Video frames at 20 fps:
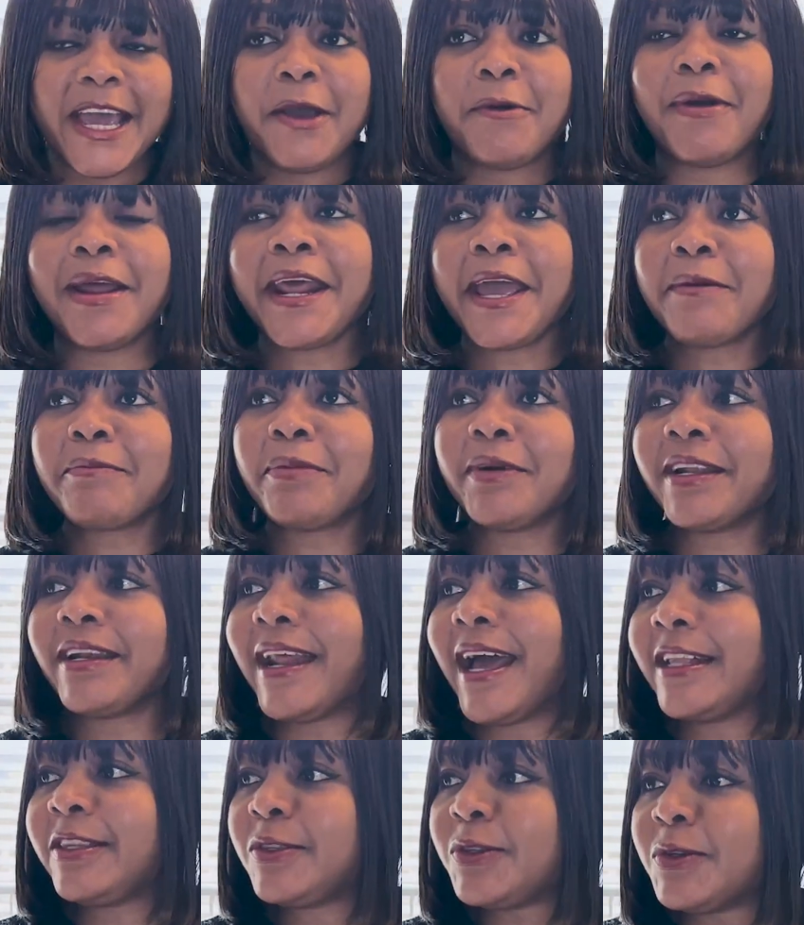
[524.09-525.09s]
When I bought
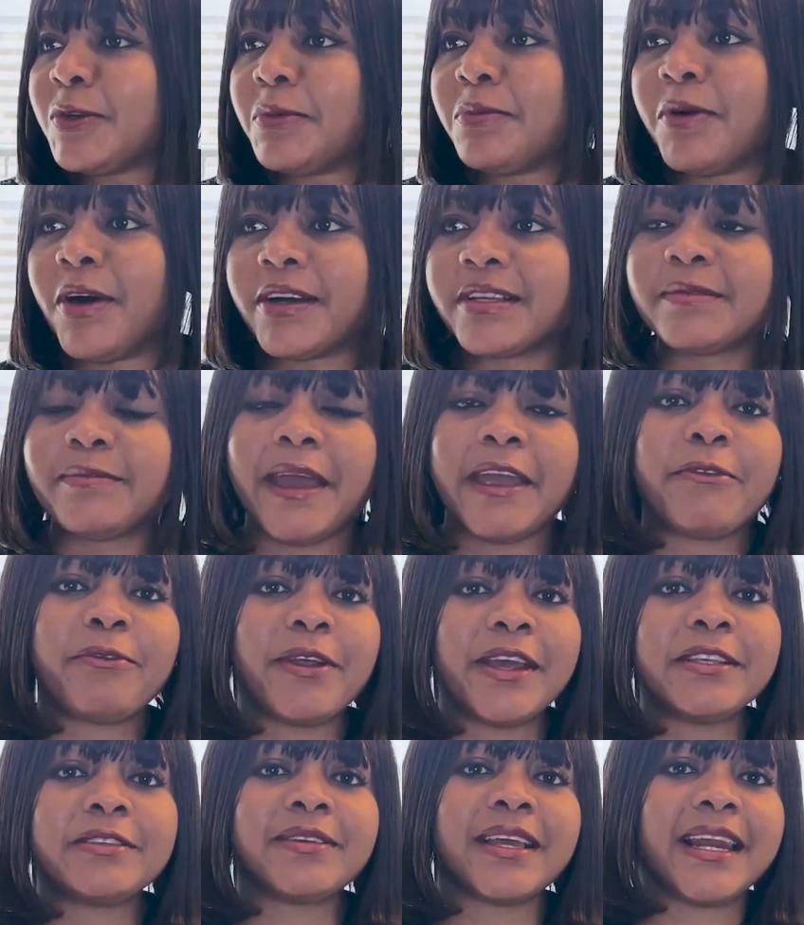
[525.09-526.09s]
that toolbox, my
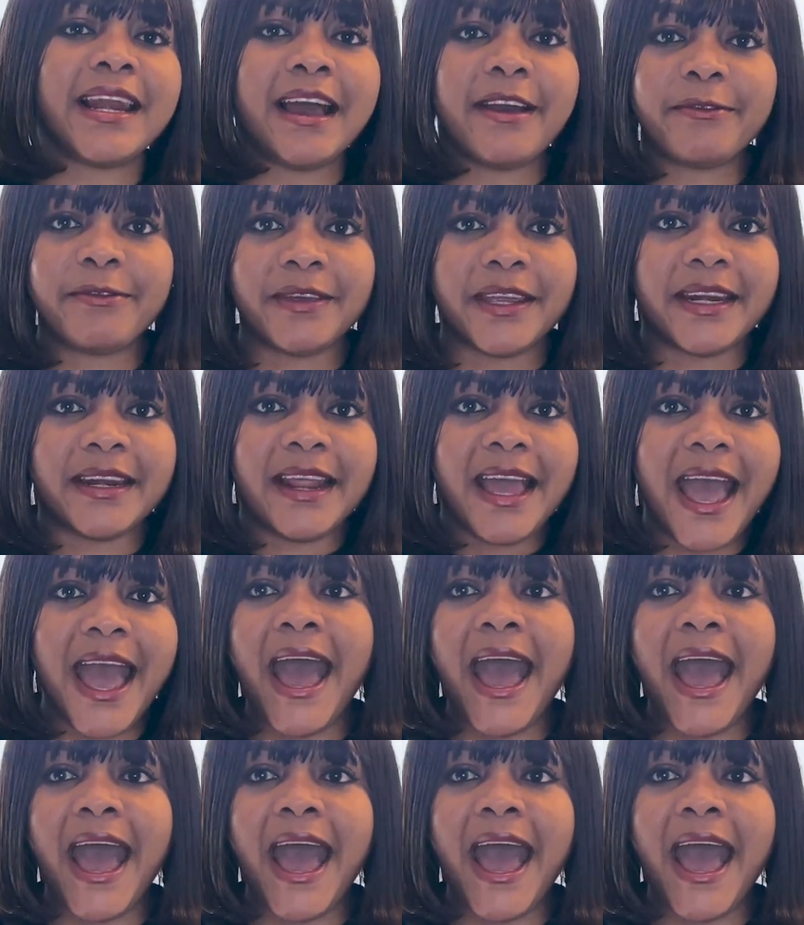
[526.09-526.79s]
friends were laughing.